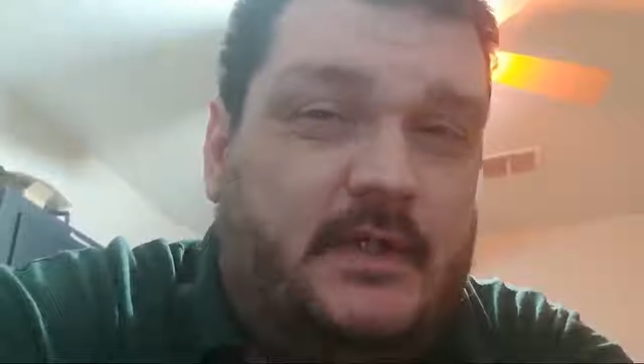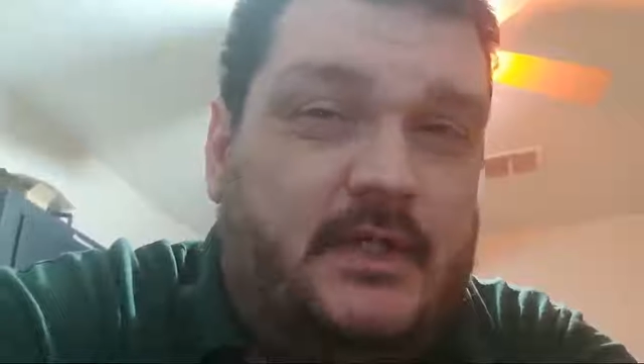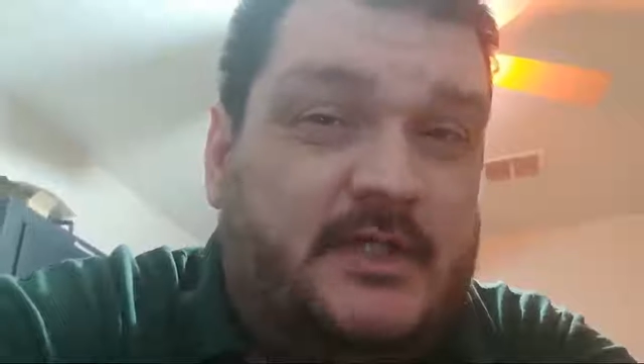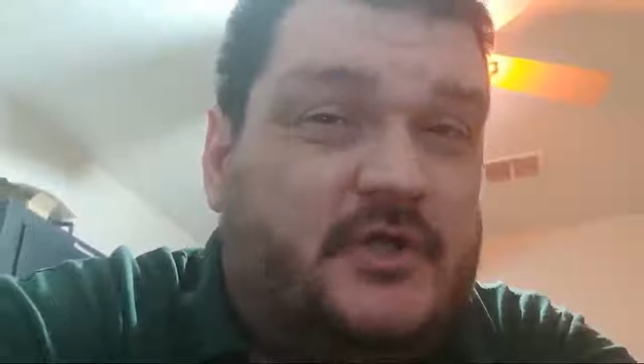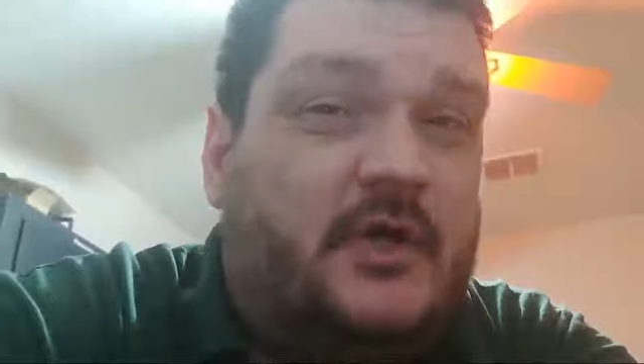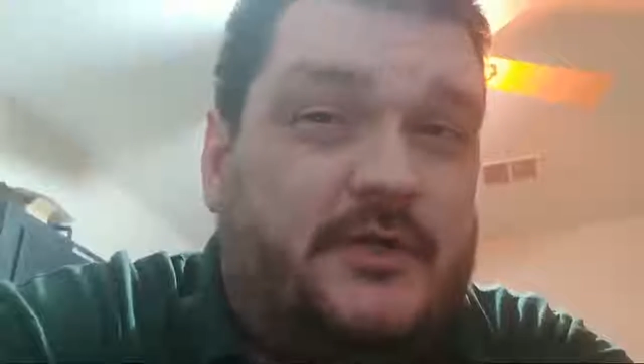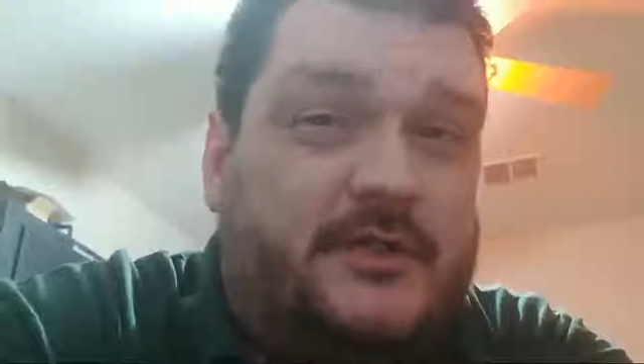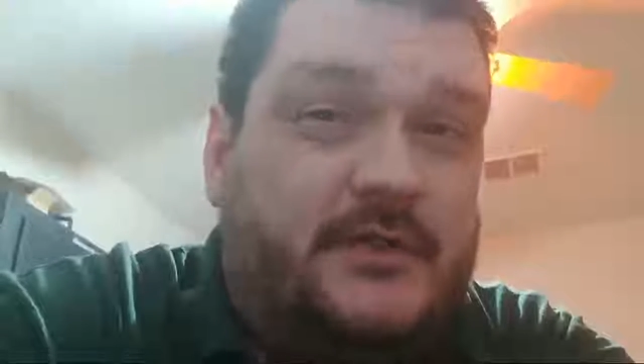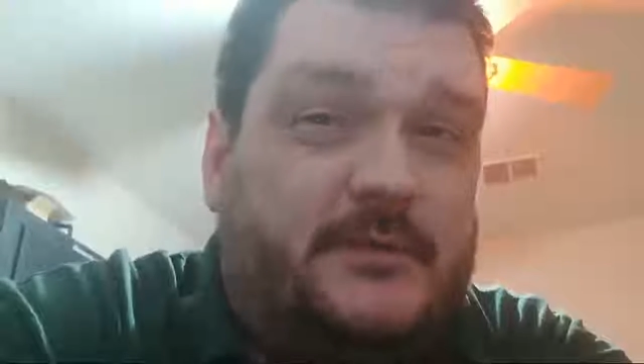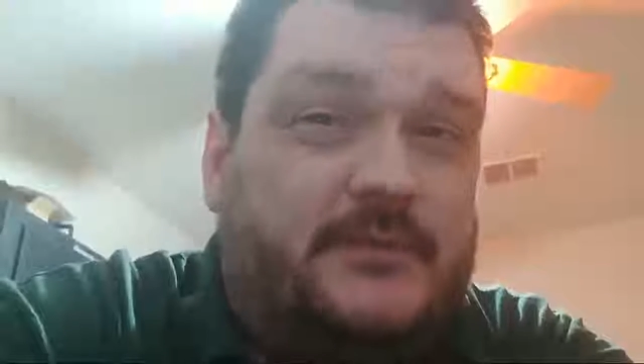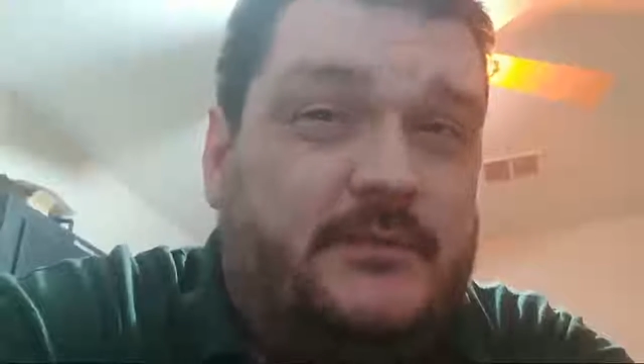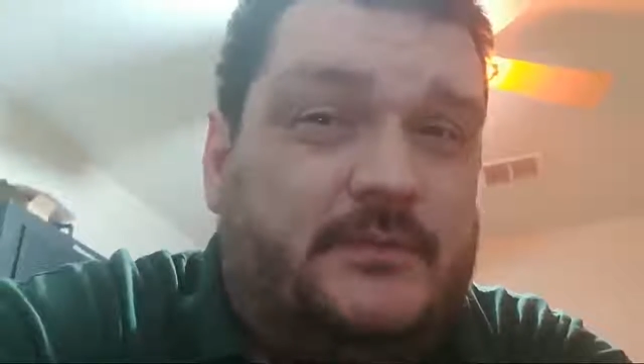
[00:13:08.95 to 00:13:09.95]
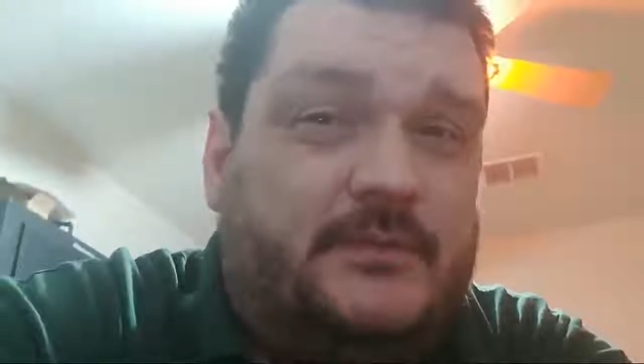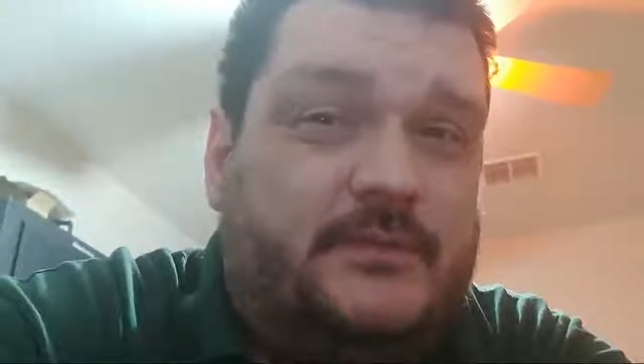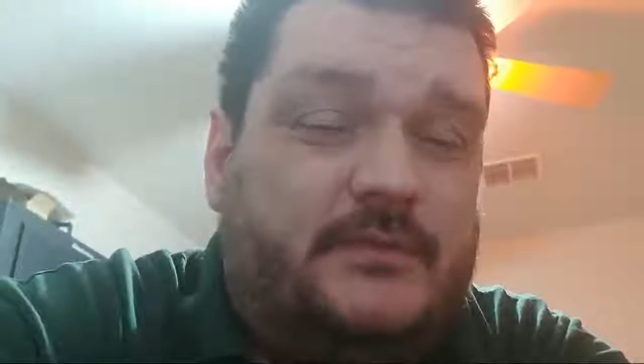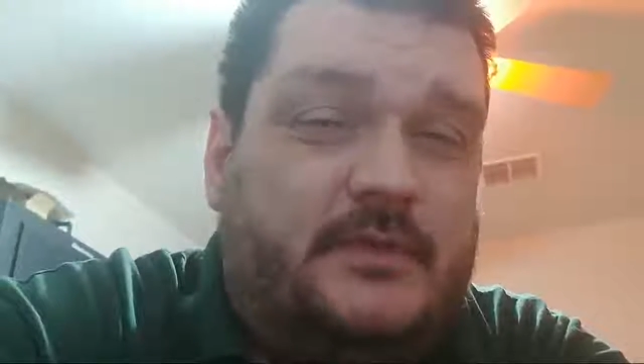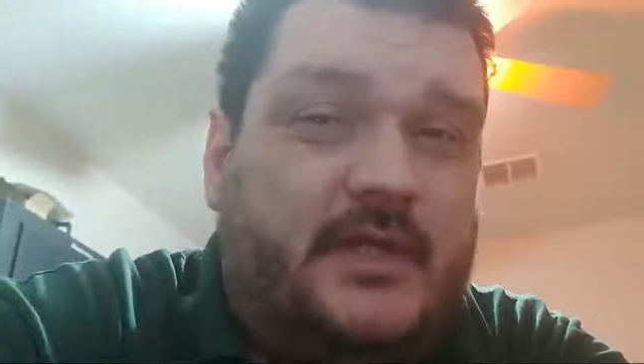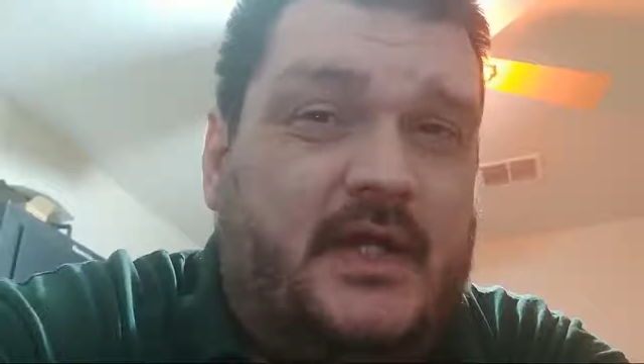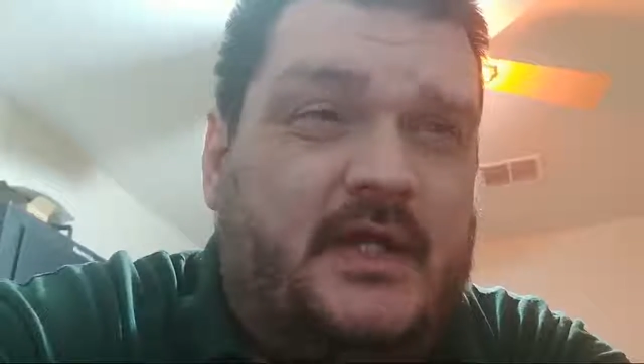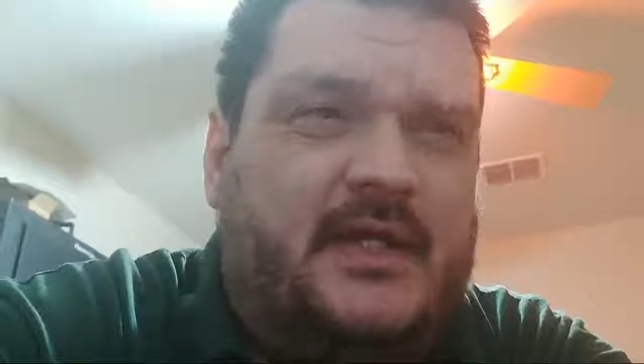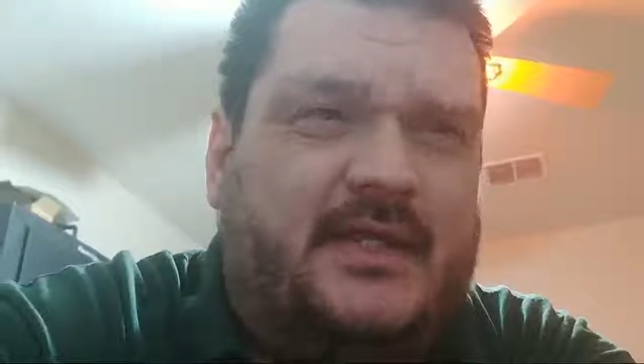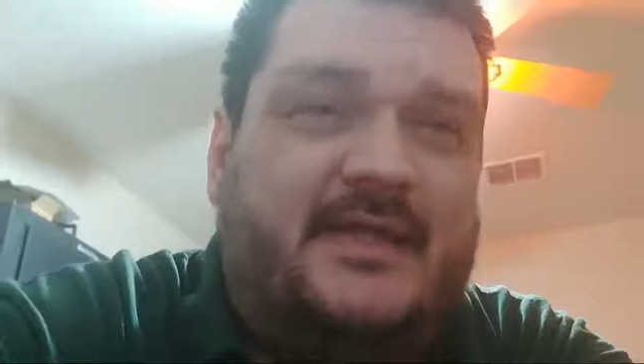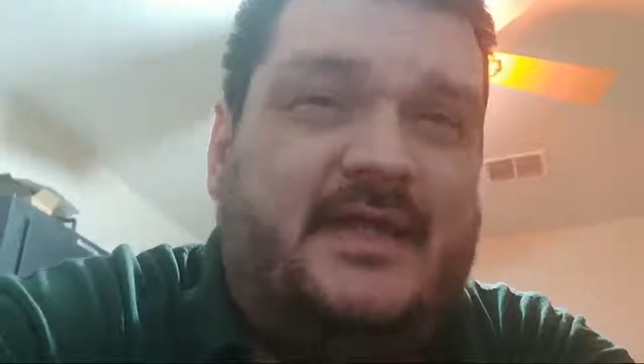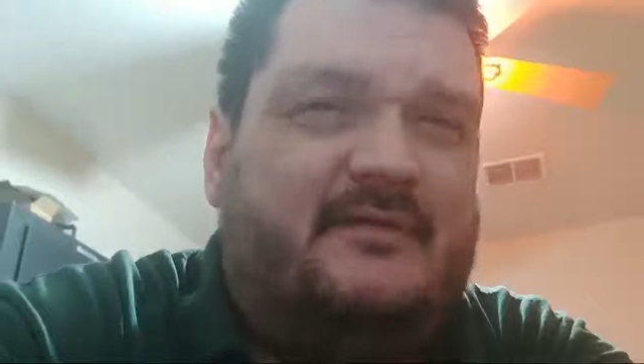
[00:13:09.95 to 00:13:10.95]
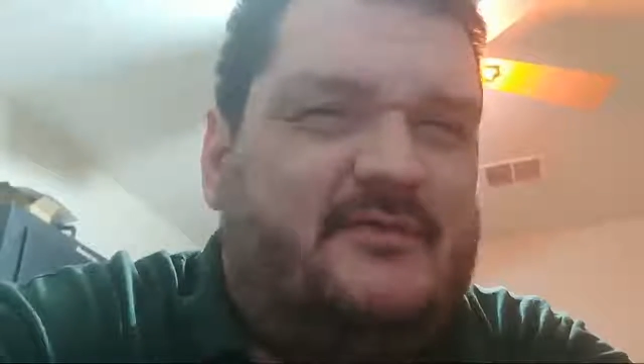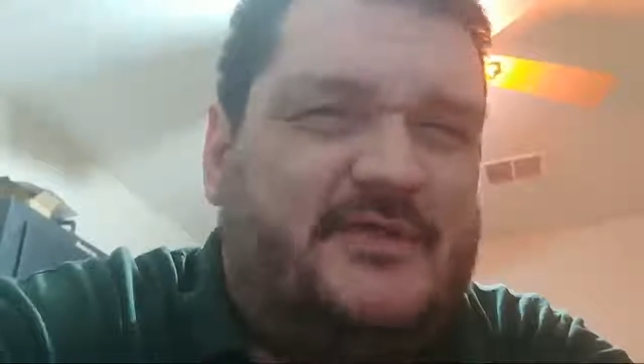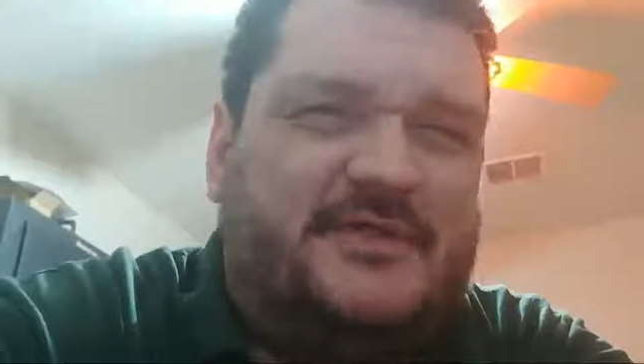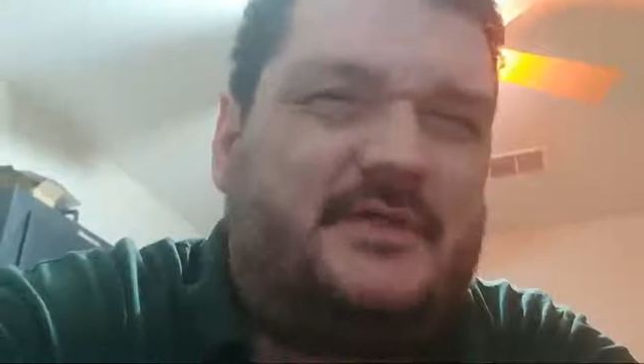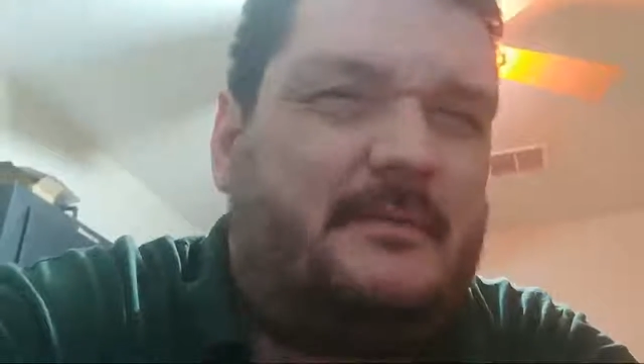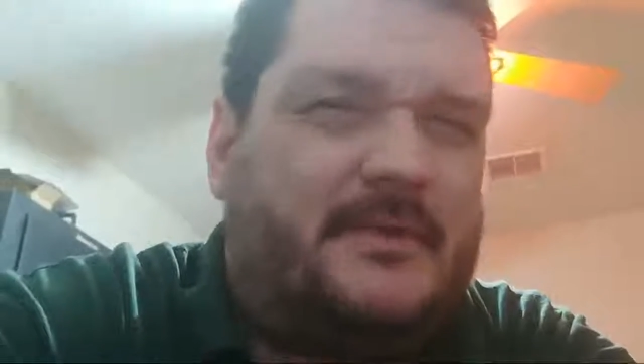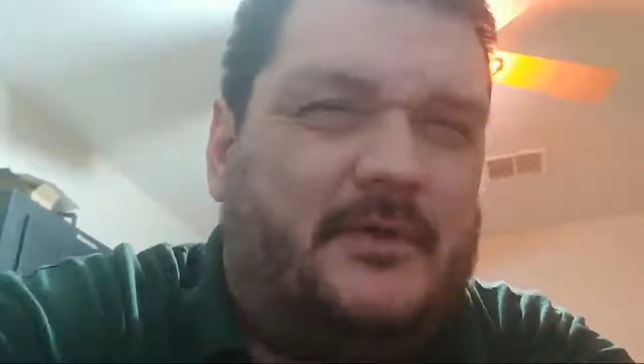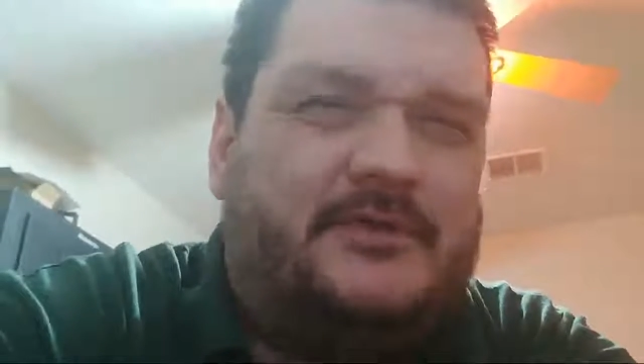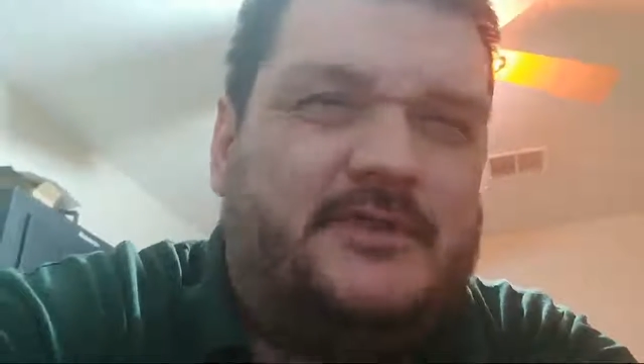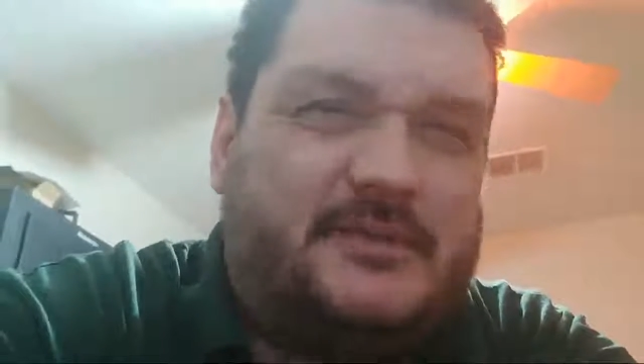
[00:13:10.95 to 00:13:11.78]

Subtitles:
It's hard to do. And I think even since I built it,